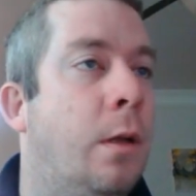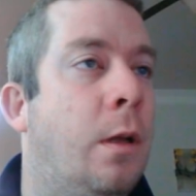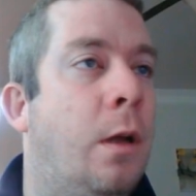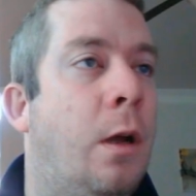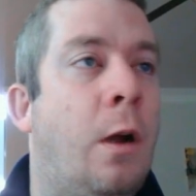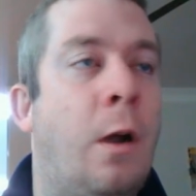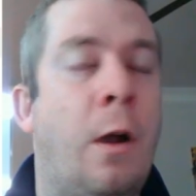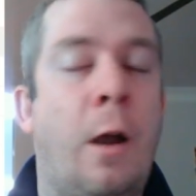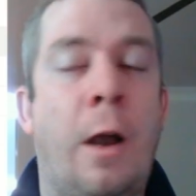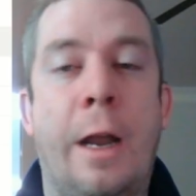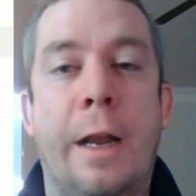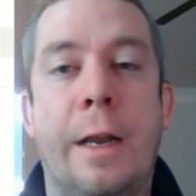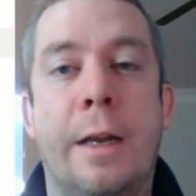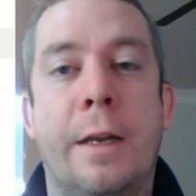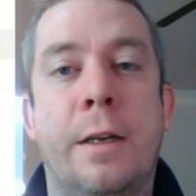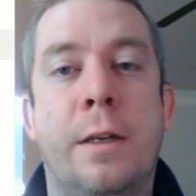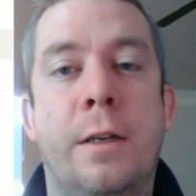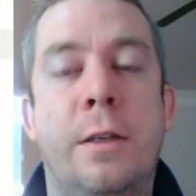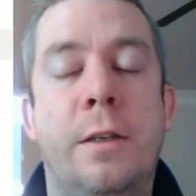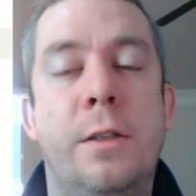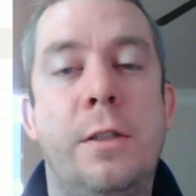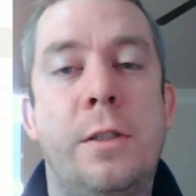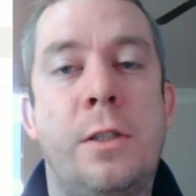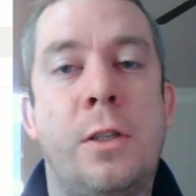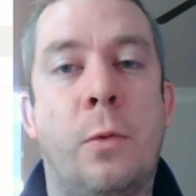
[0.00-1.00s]
All right,
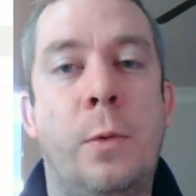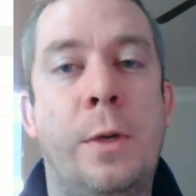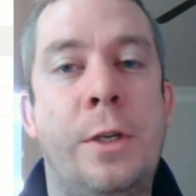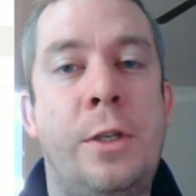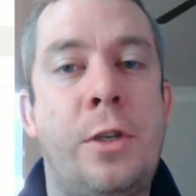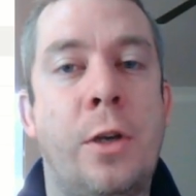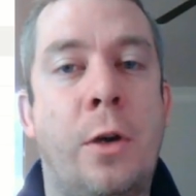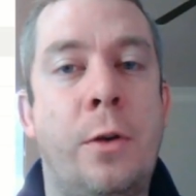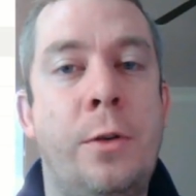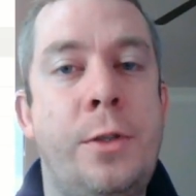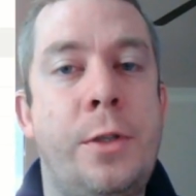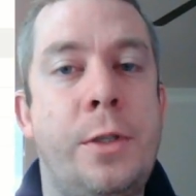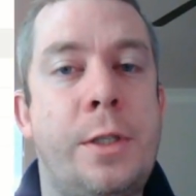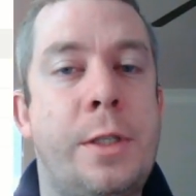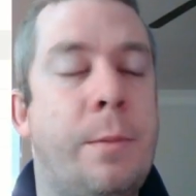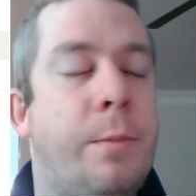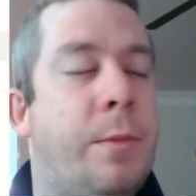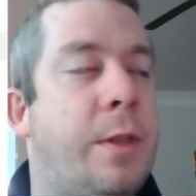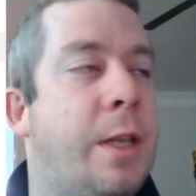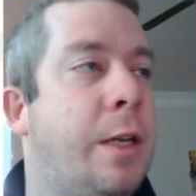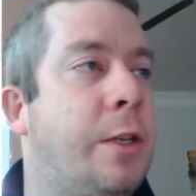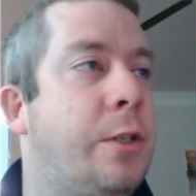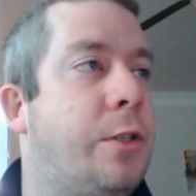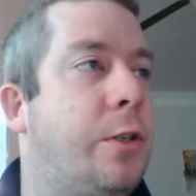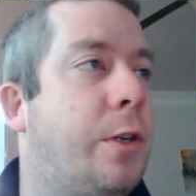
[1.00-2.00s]
so we showed you some
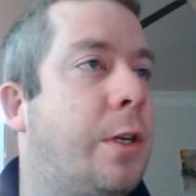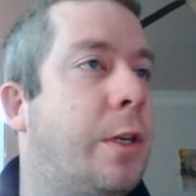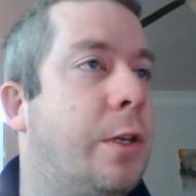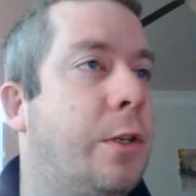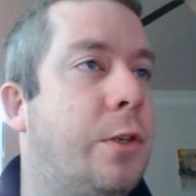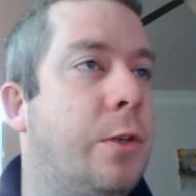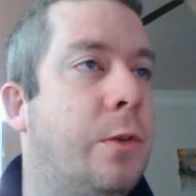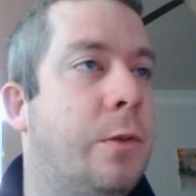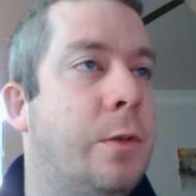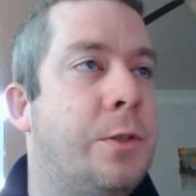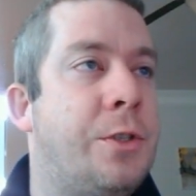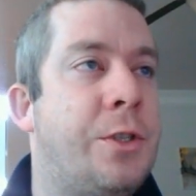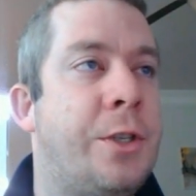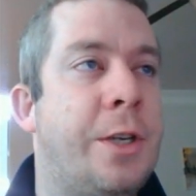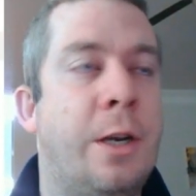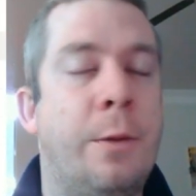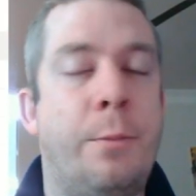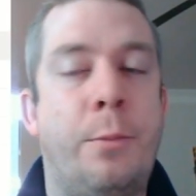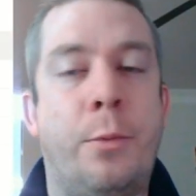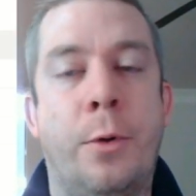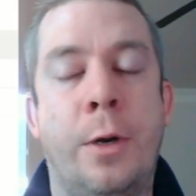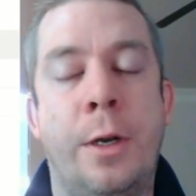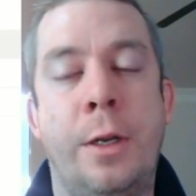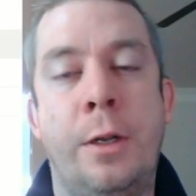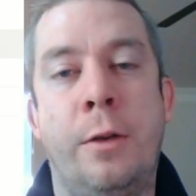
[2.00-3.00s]
things you can do in
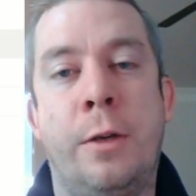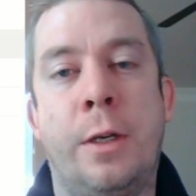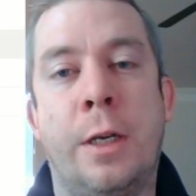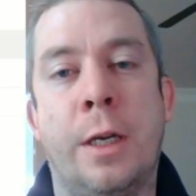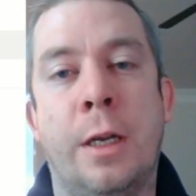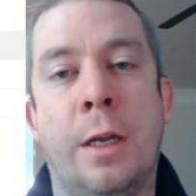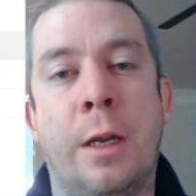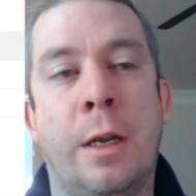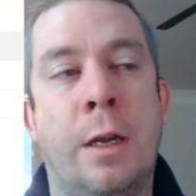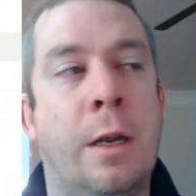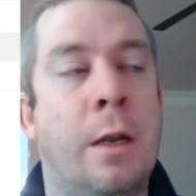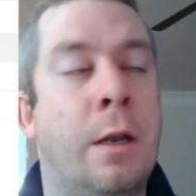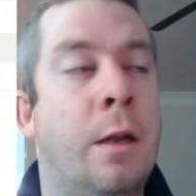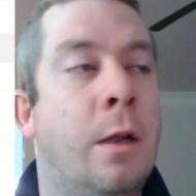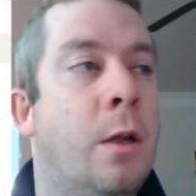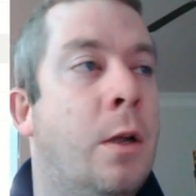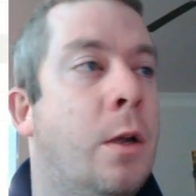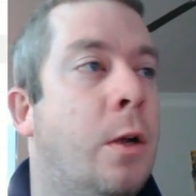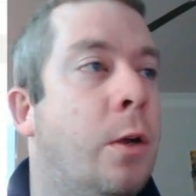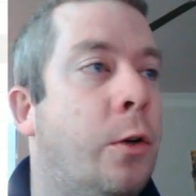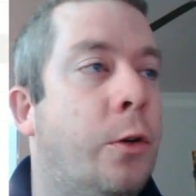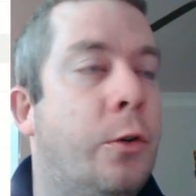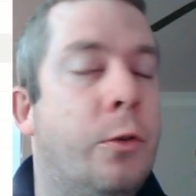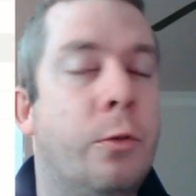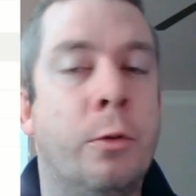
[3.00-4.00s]
SharePoint. You can
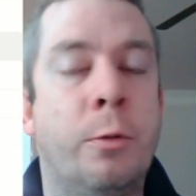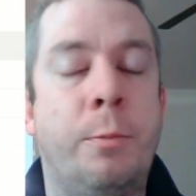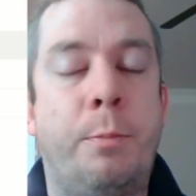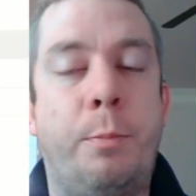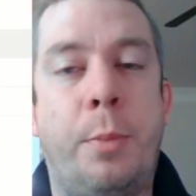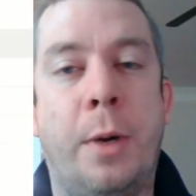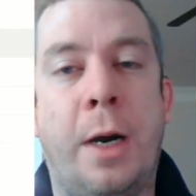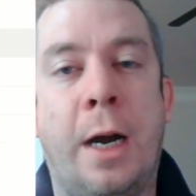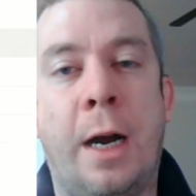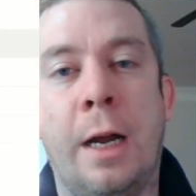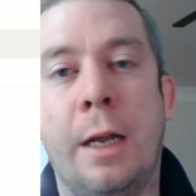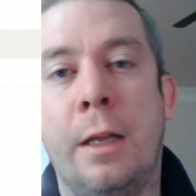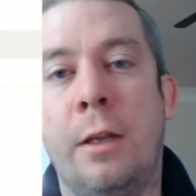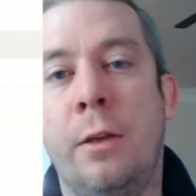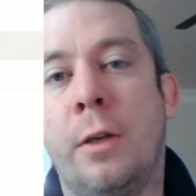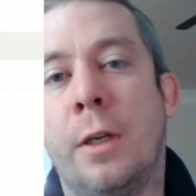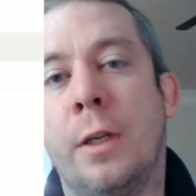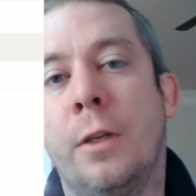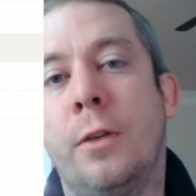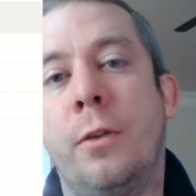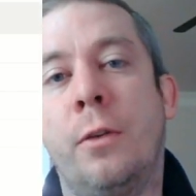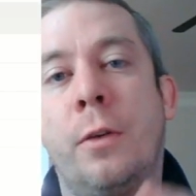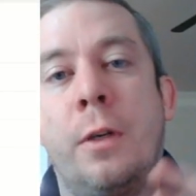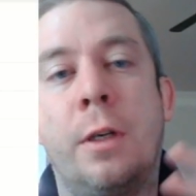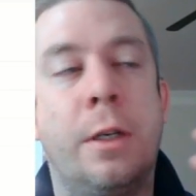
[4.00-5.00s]
group by, you can
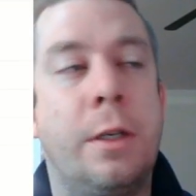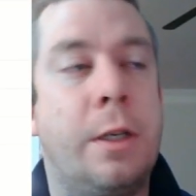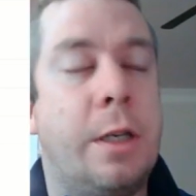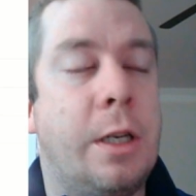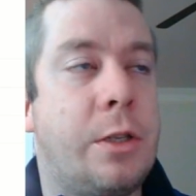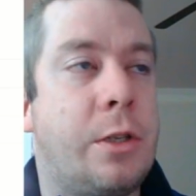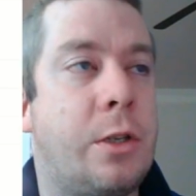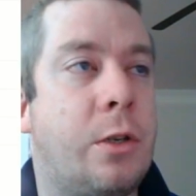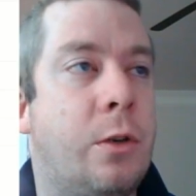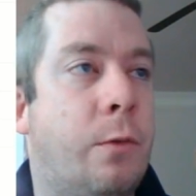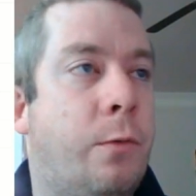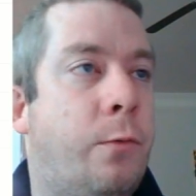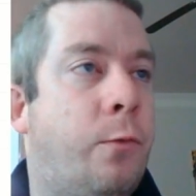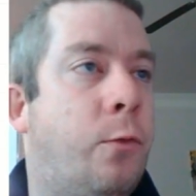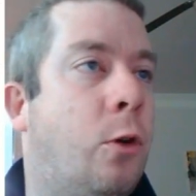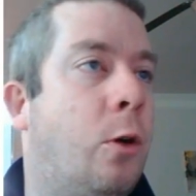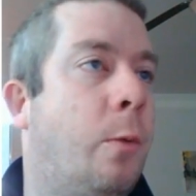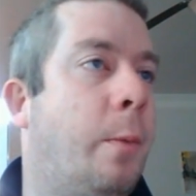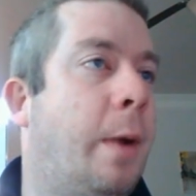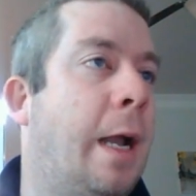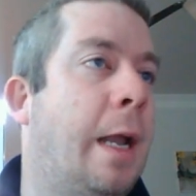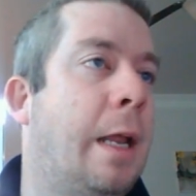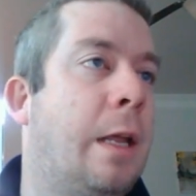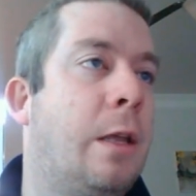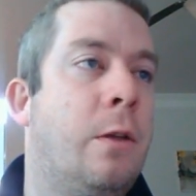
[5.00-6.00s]
do conditional
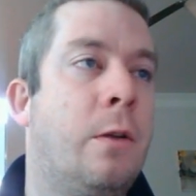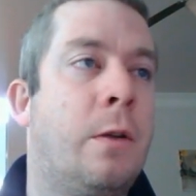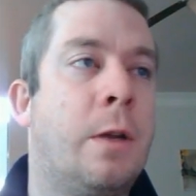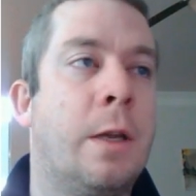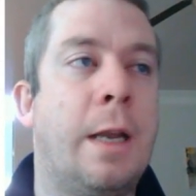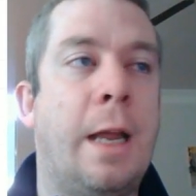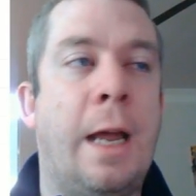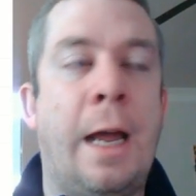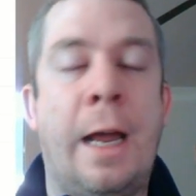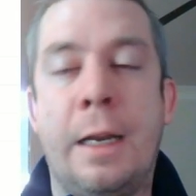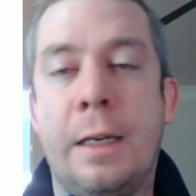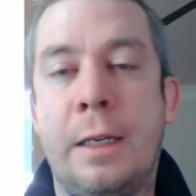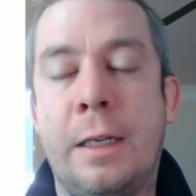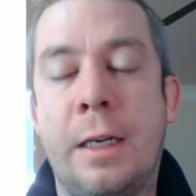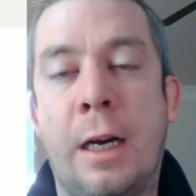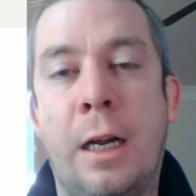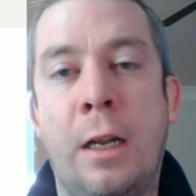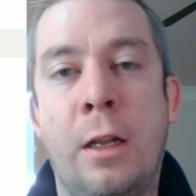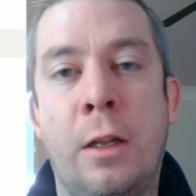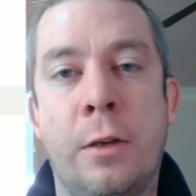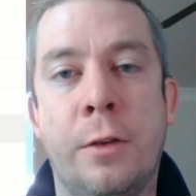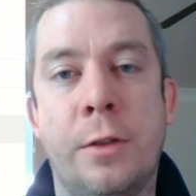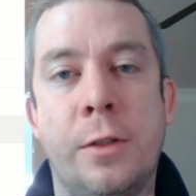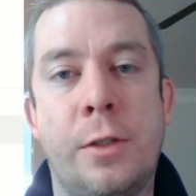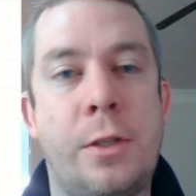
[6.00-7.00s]
formatting, you can add
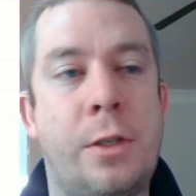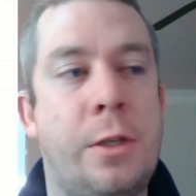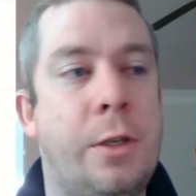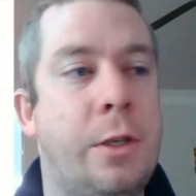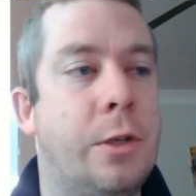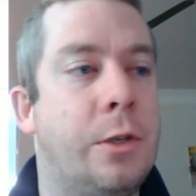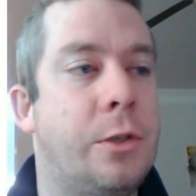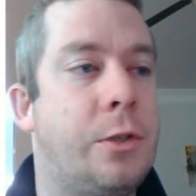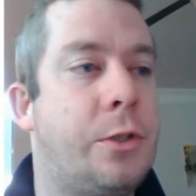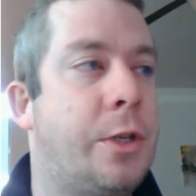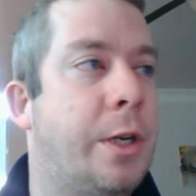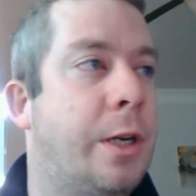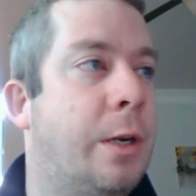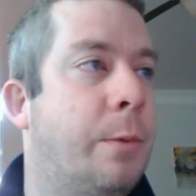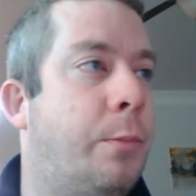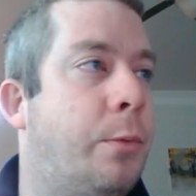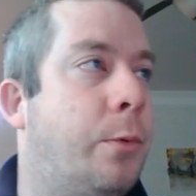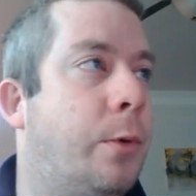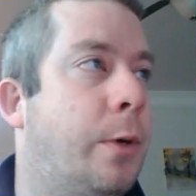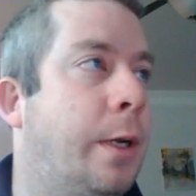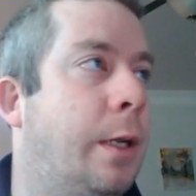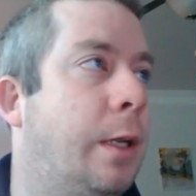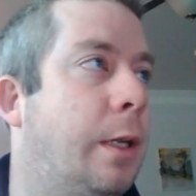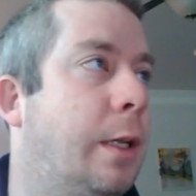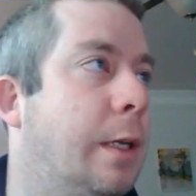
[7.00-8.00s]
colors to your
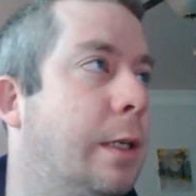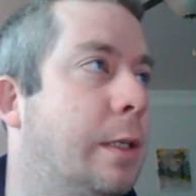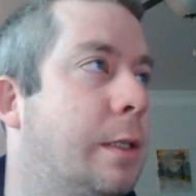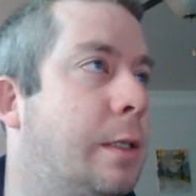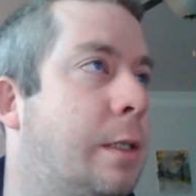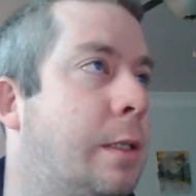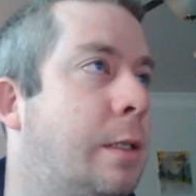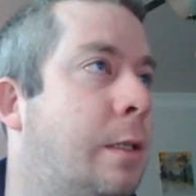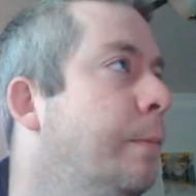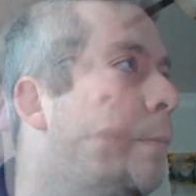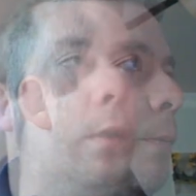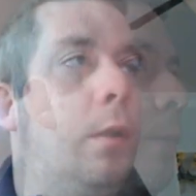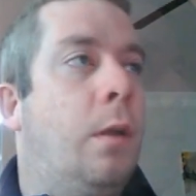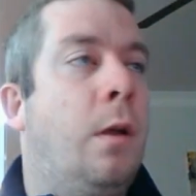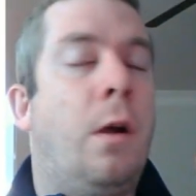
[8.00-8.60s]
SharePoint list.